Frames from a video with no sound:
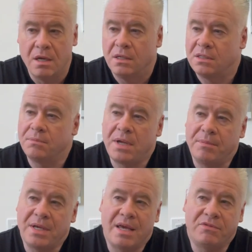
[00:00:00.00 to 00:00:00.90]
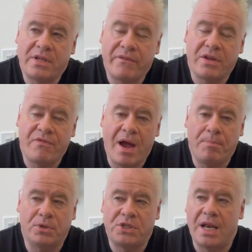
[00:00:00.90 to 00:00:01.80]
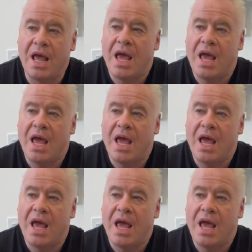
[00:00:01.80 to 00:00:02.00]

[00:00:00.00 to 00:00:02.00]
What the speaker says: Sometimes I give 75%.